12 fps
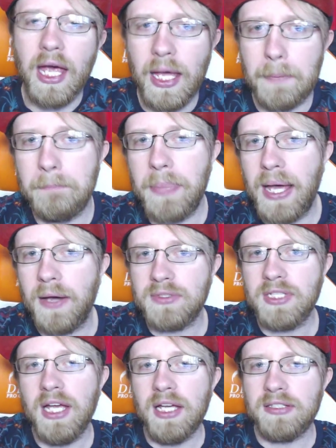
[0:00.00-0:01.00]
about
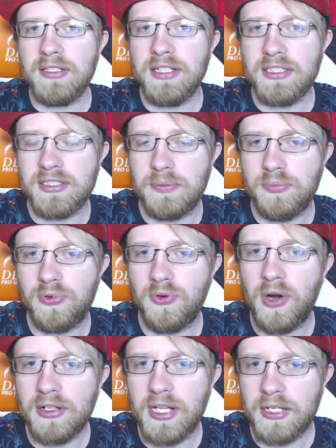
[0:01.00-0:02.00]
this
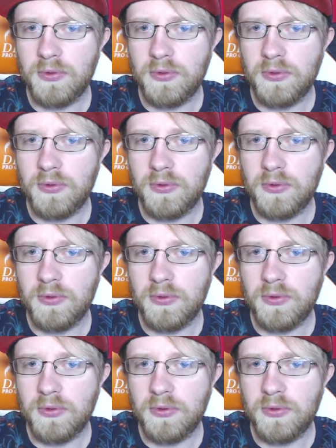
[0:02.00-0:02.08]
product?